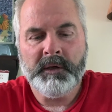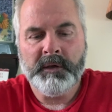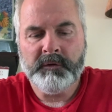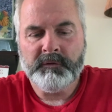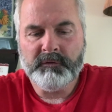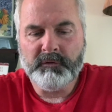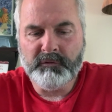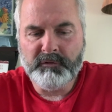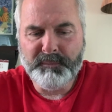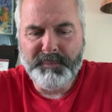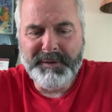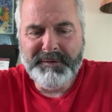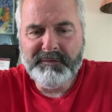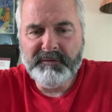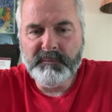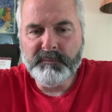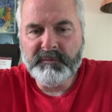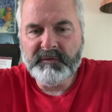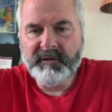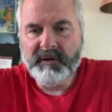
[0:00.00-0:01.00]
So spend
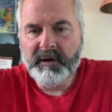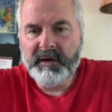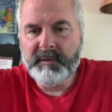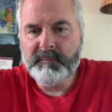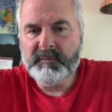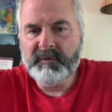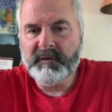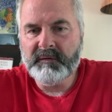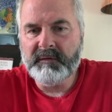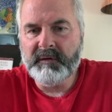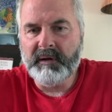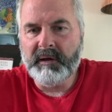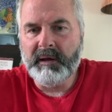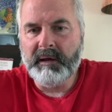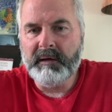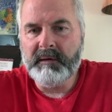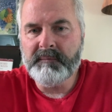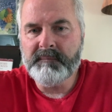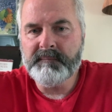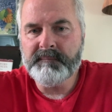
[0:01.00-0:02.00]
some time
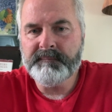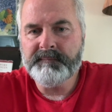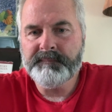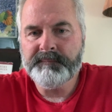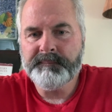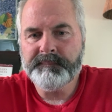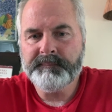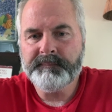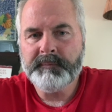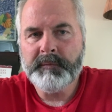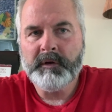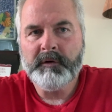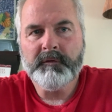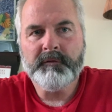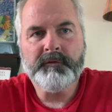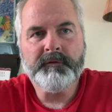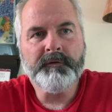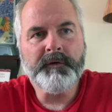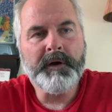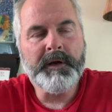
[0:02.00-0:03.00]
today
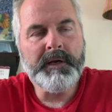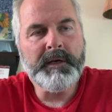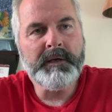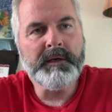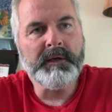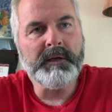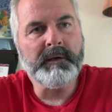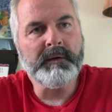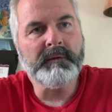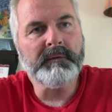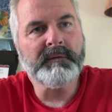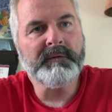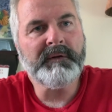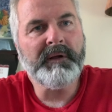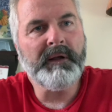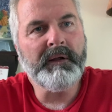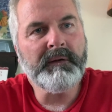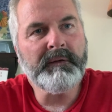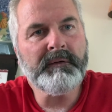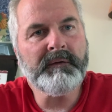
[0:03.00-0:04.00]
finding
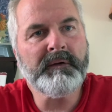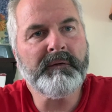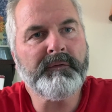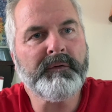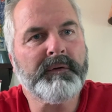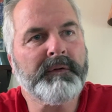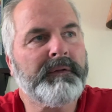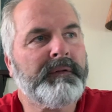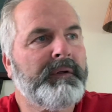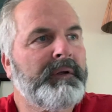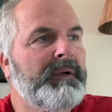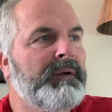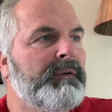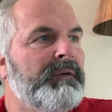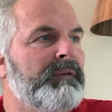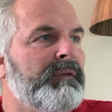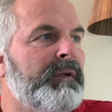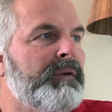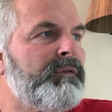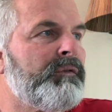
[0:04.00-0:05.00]
10 different
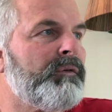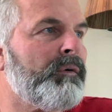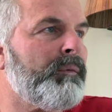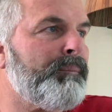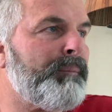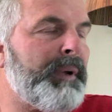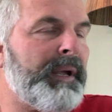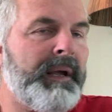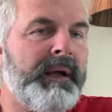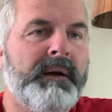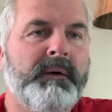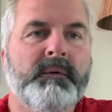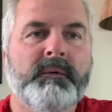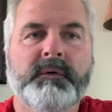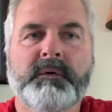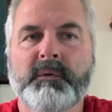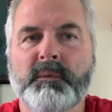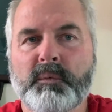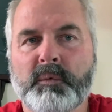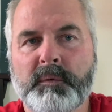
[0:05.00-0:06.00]
things that your man or
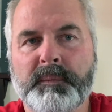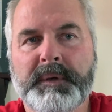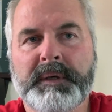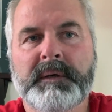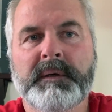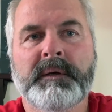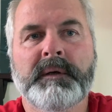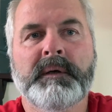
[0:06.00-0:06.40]
your woman